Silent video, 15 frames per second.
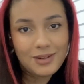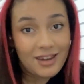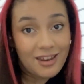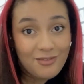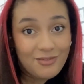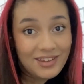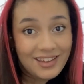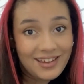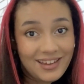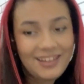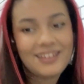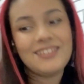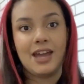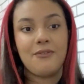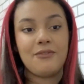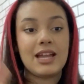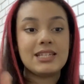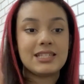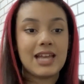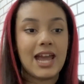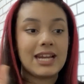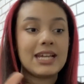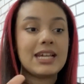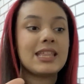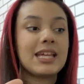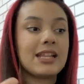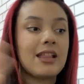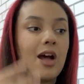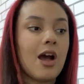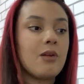Love it. If there's
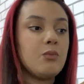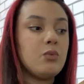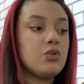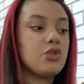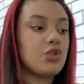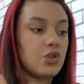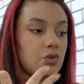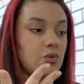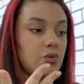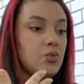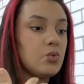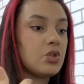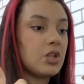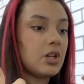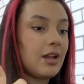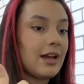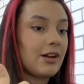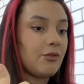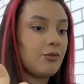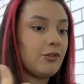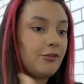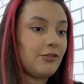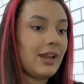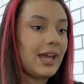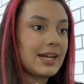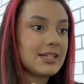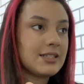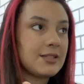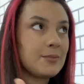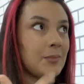anything that I would do to like
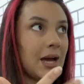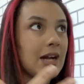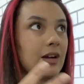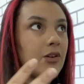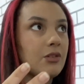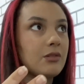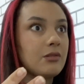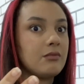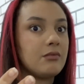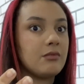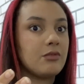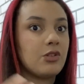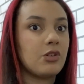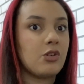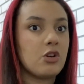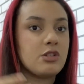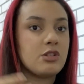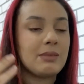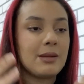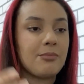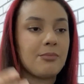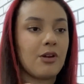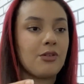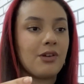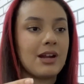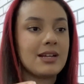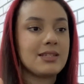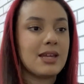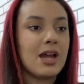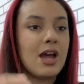reflect back on the cosplay
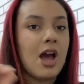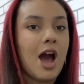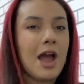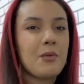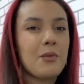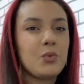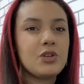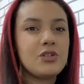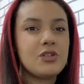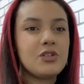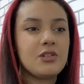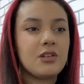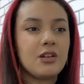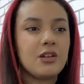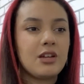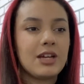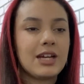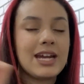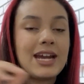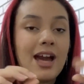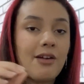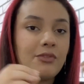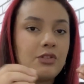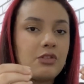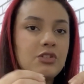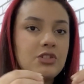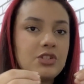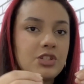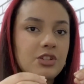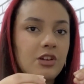progress, I wouldn't gather
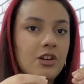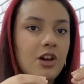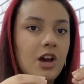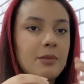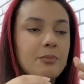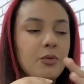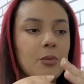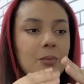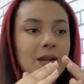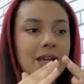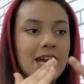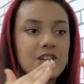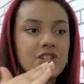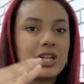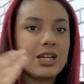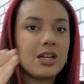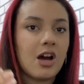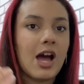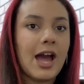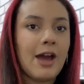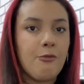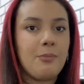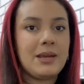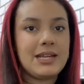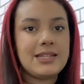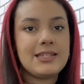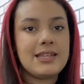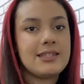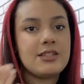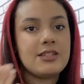the skirt. I'd probably actually cut out
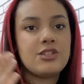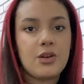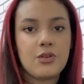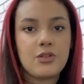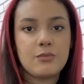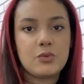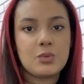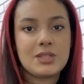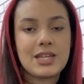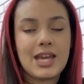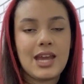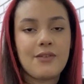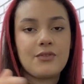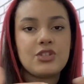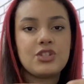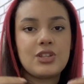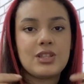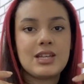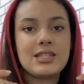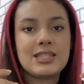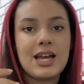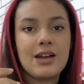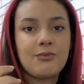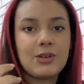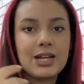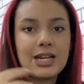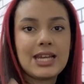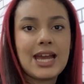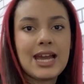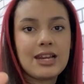pieces and sew them all together so there's that
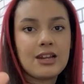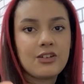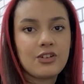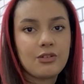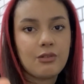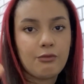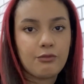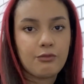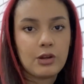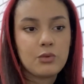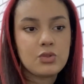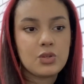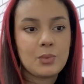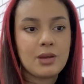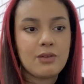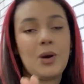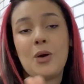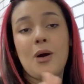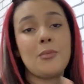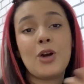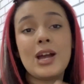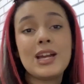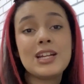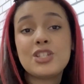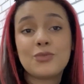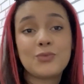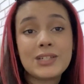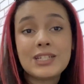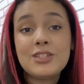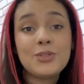really elegant flow to Well, I'm going to
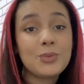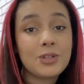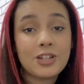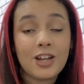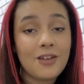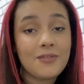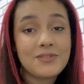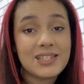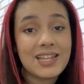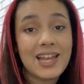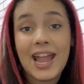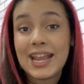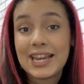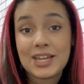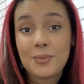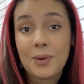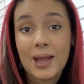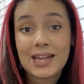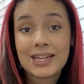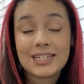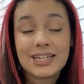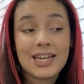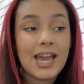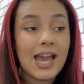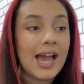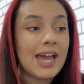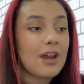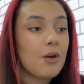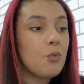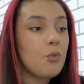redo the gloves anyway,
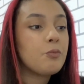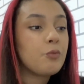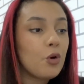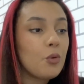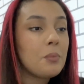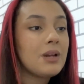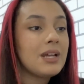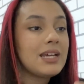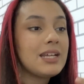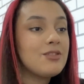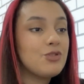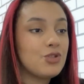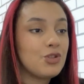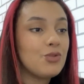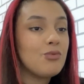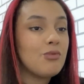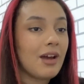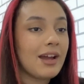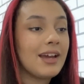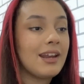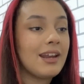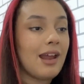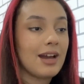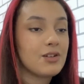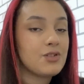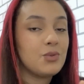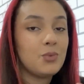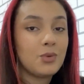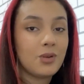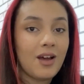and I would probably do like an
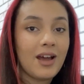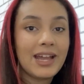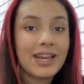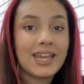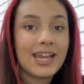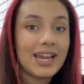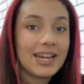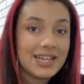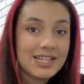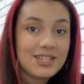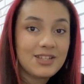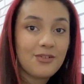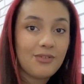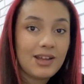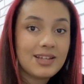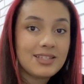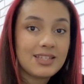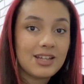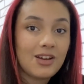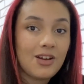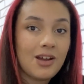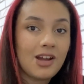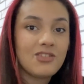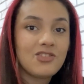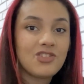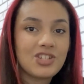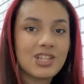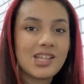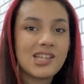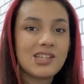actual lining and interfacing going on
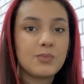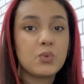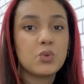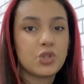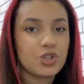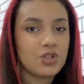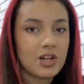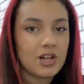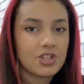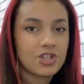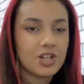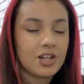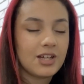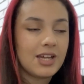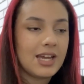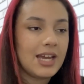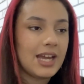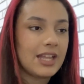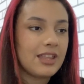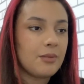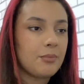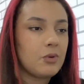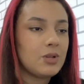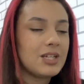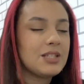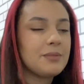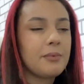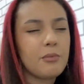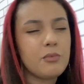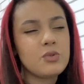just so there's more structure in the
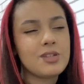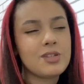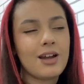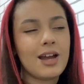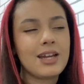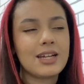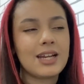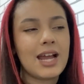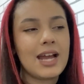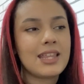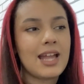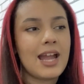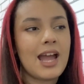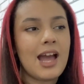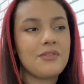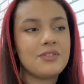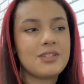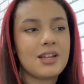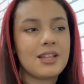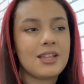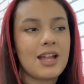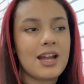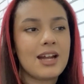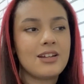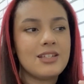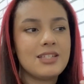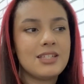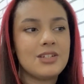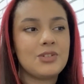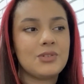bodice. But I'm also kind of glad that I haven't done that,
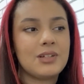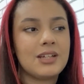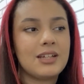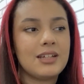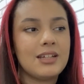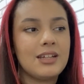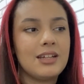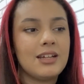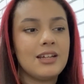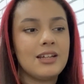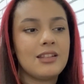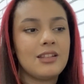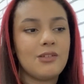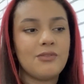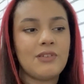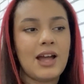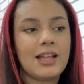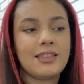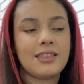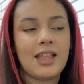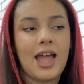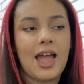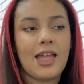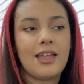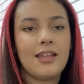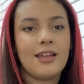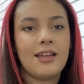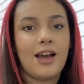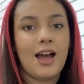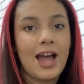considering the fact that
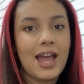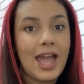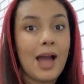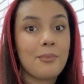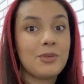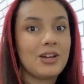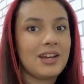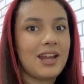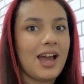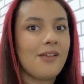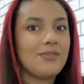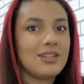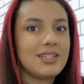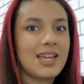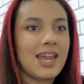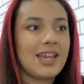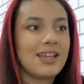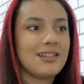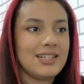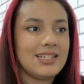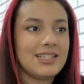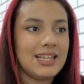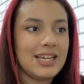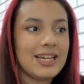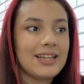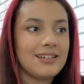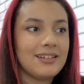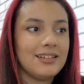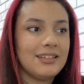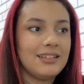I am going to have to take this
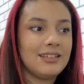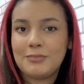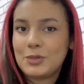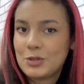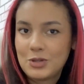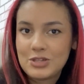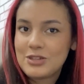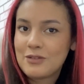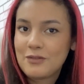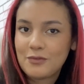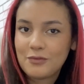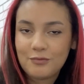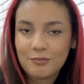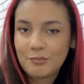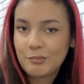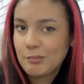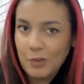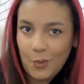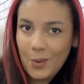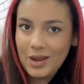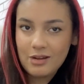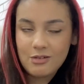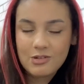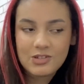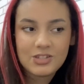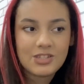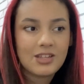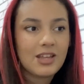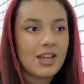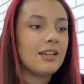in because of my weight loss.